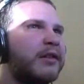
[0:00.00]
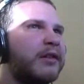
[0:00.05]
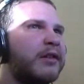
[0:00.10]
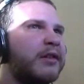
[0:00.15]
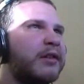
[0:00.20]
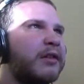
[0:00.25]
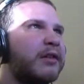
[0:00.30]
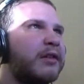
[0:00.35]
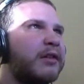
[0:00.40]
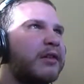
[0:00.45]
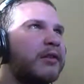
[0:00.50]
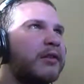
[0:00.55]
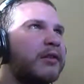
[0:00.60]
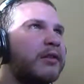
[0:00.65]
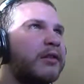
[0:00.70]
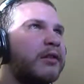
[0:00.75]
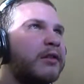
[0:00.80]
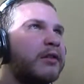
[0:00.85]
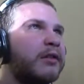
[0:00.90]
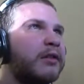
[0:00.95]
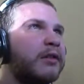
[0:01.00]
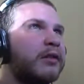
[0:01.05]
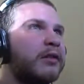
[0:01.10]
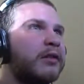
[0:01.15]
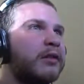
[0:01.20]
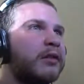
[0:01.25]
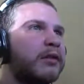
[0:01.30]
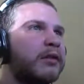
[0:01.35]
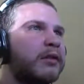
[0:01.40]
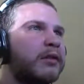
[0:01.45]

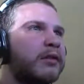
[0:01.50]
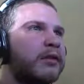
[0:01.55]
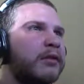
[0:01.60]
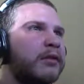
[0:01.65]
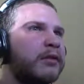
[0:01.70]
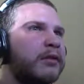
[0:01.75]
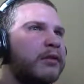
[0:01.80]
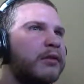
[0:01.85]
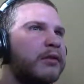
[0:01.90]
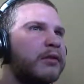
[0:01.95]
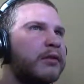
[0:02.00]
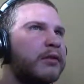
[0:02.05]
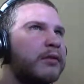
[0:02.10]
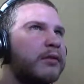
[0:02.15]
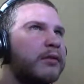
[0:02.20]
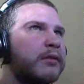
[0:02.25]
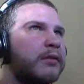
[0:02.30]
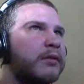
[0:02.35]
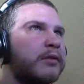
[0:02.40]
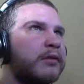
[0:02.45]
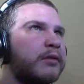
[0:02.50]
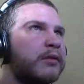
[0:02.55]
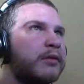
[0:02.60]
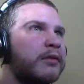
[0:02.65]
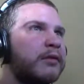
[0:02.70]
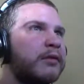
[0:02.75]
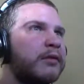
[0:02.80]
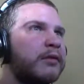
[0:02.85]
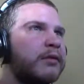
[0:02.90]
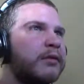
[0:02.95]

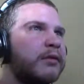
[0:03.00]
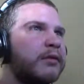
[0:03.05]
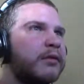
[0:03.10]
[no speech]